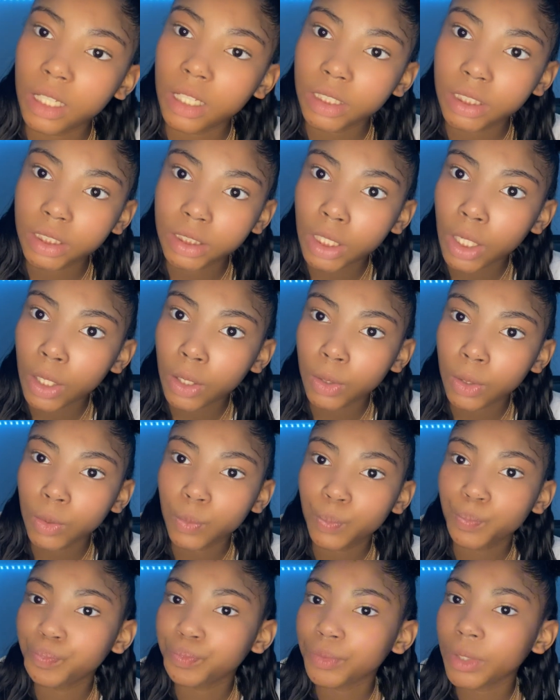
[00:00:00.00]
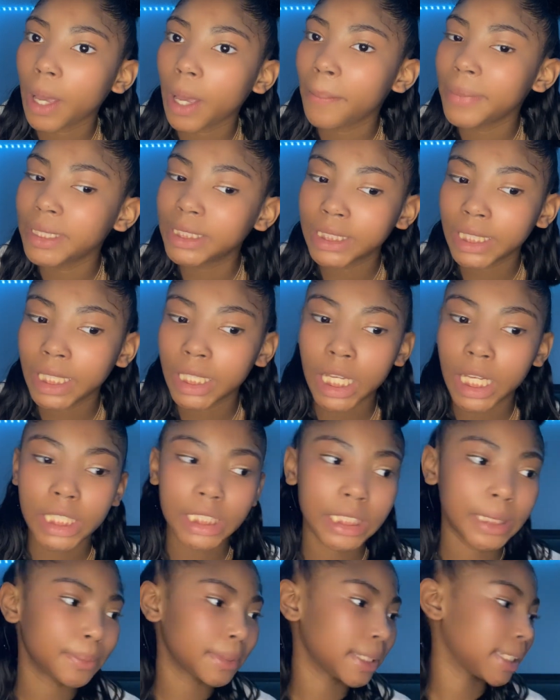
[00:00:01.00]
so i'm gonna tell y'all
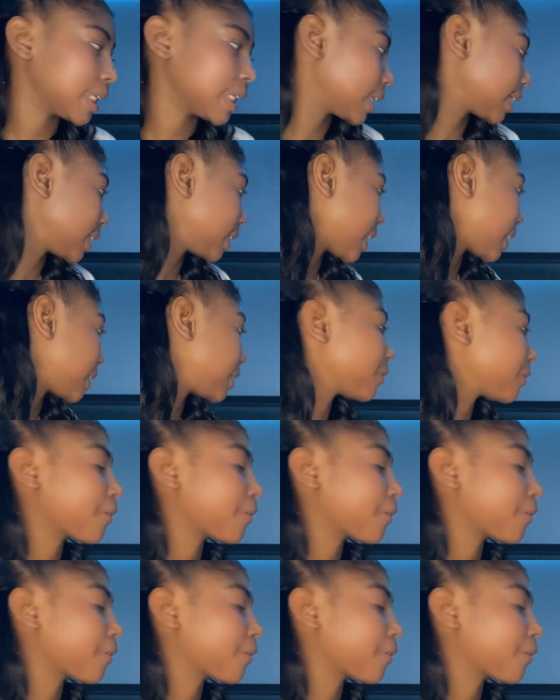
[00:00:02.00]
something like that's